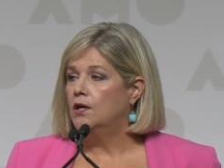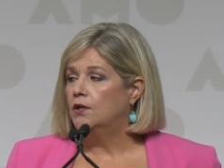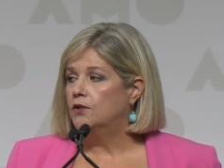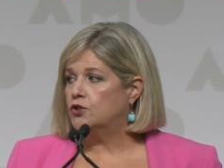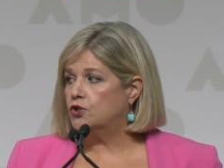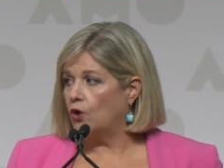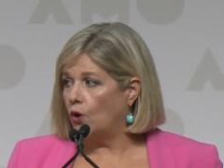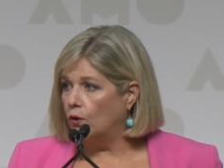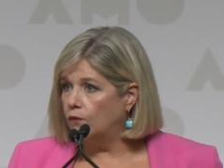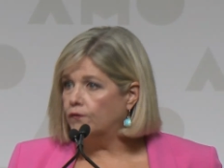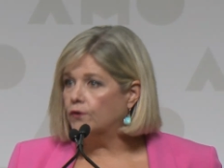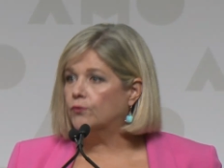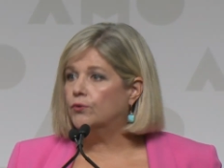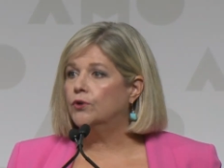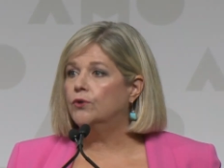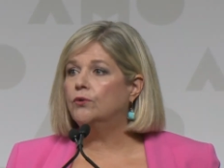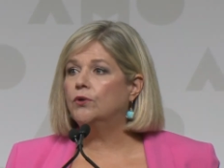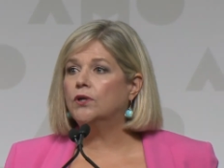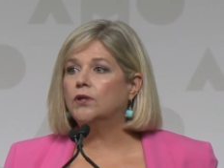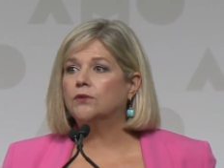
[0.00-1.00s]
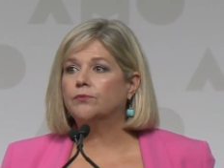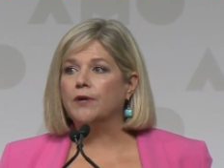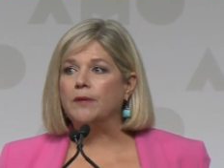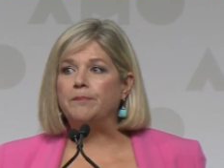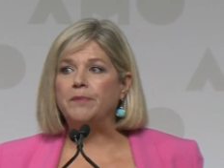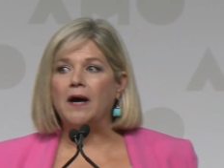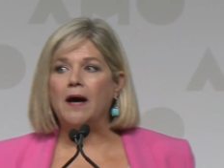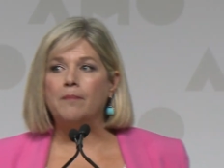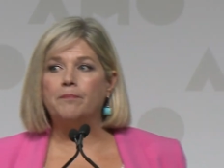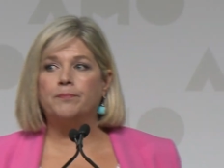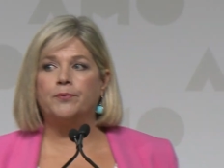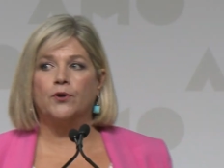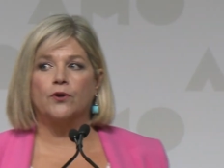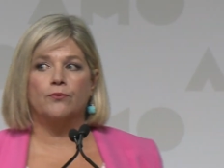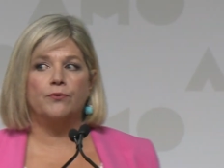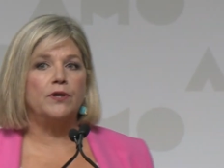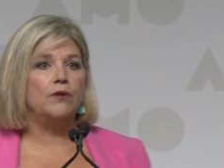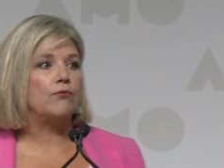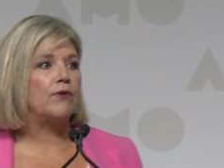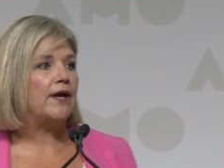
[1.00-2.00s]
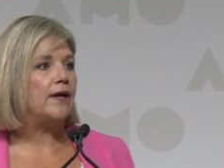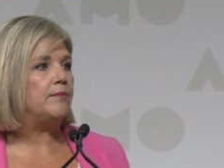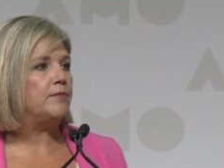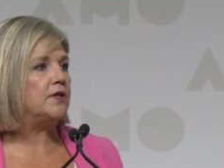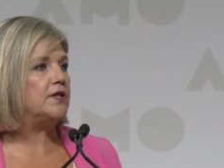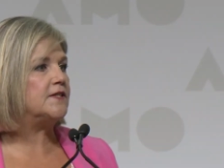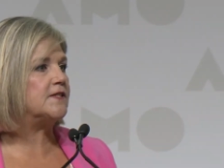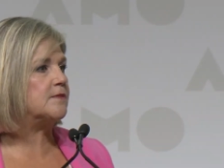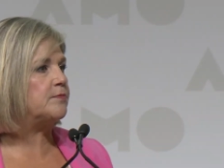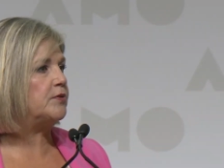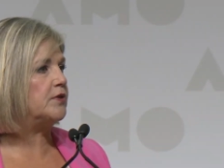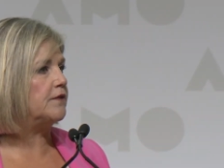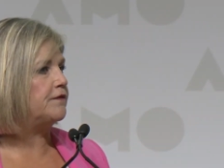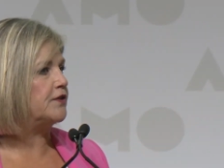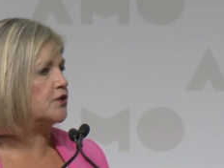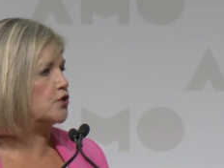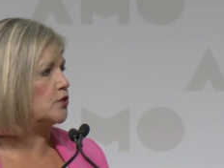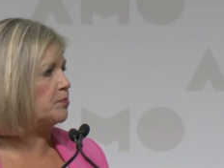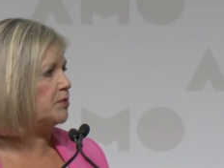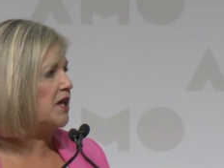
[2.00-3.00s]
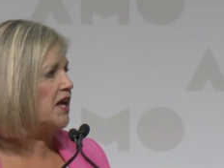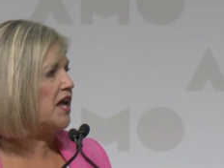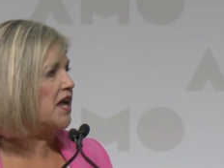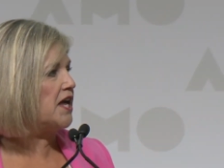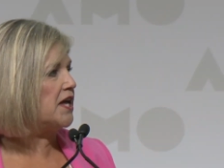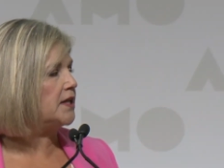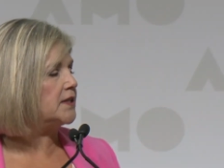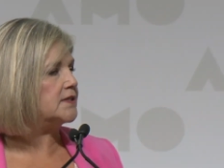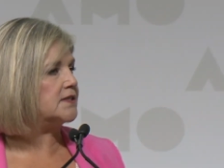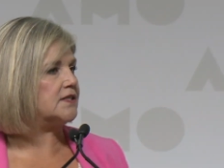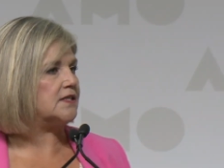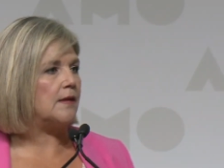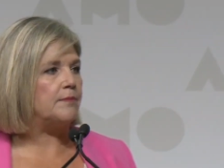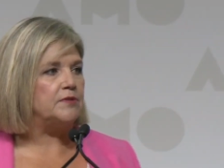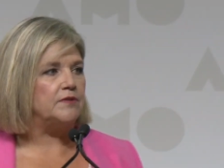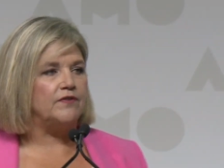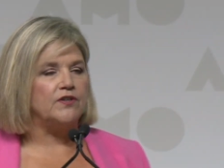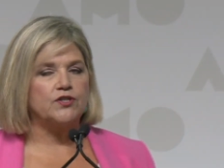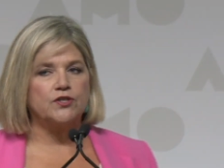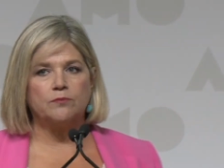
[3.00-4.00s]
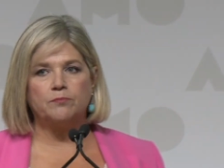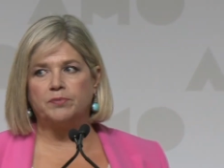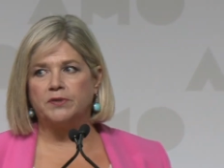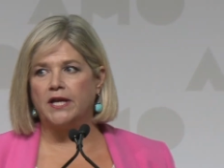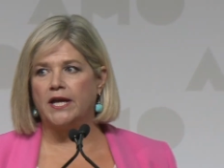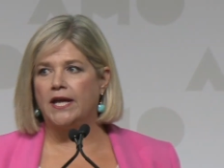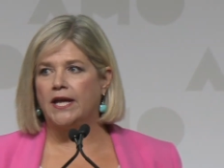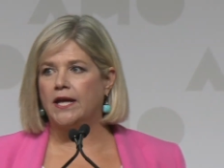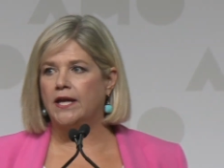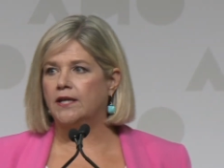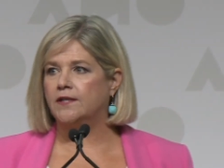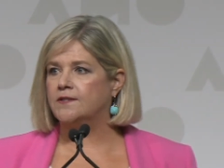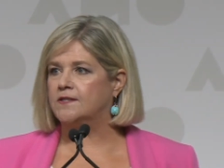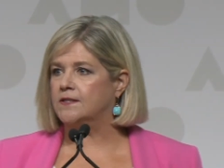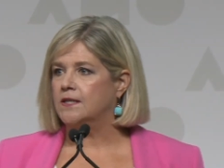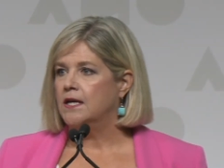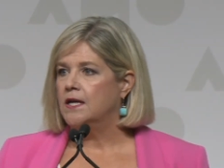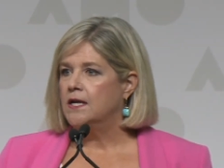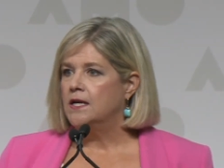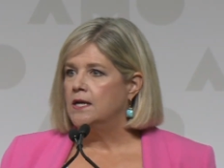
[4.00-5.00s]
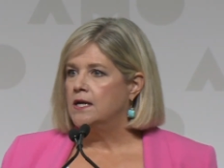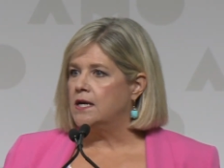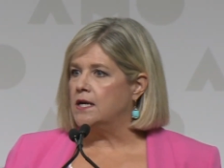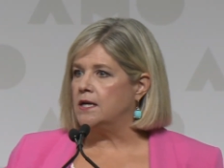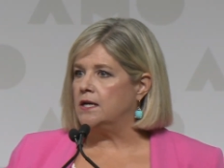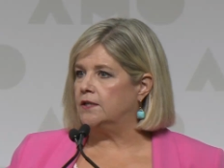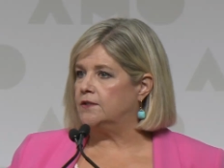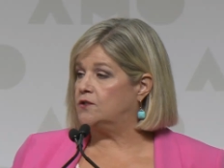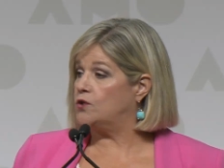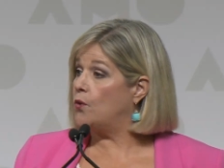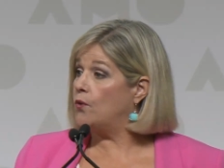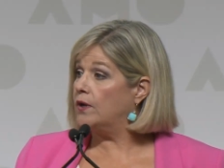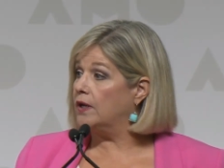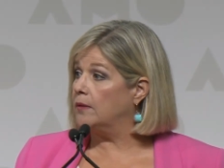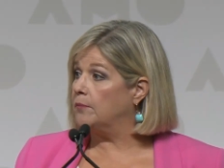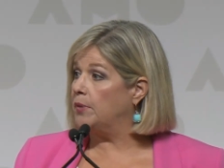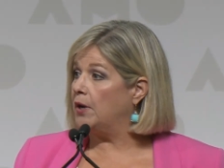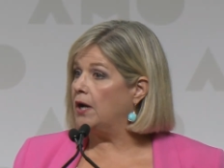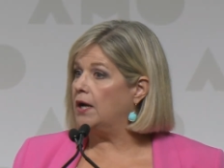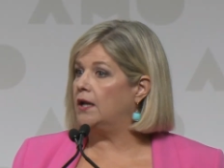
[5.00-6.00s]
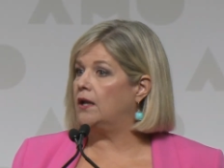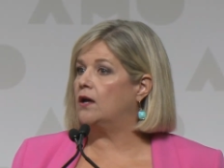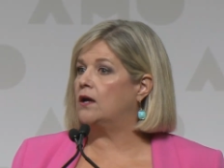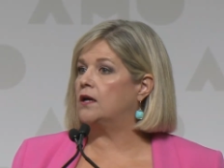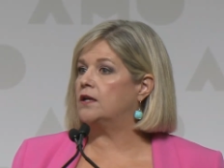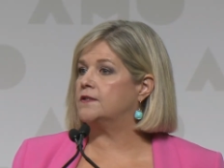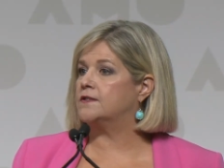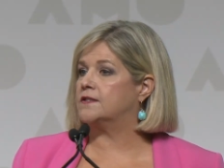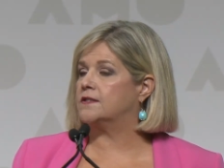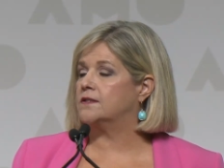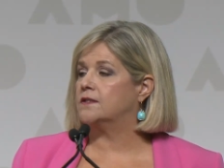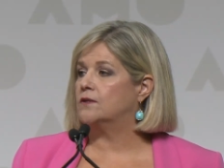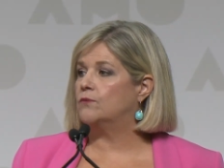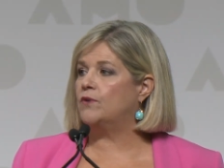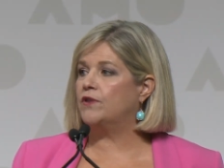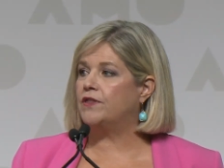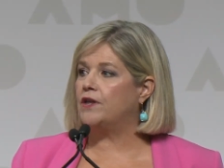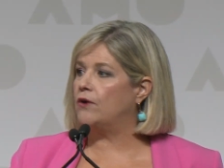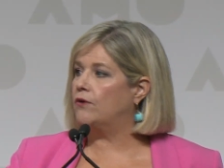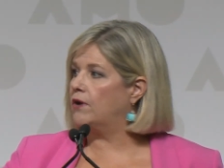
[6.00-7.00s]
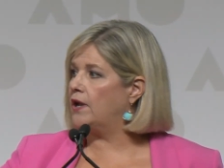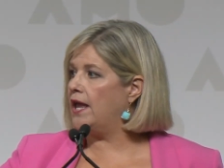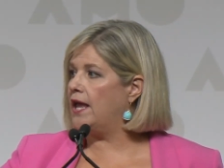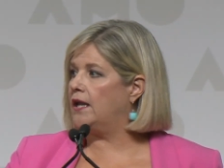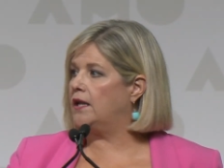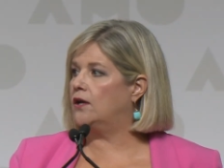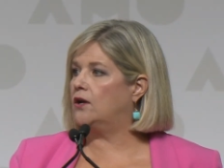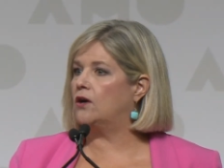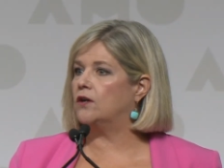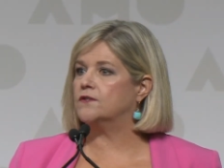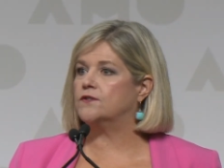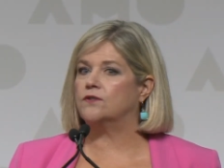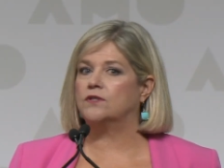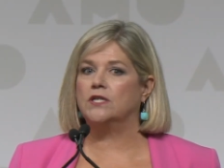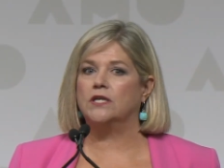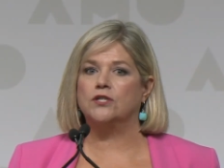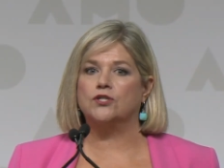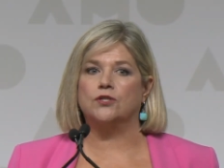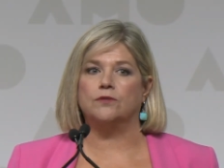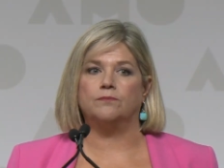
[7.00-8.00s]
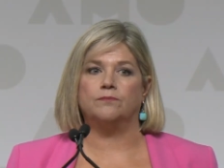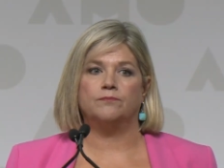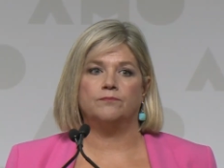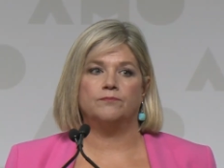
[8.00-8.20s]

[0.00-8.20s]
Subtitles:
To overrule, rip up, or rewrite municipal official plans, subdivision plans, zoning bylaws without any consultation.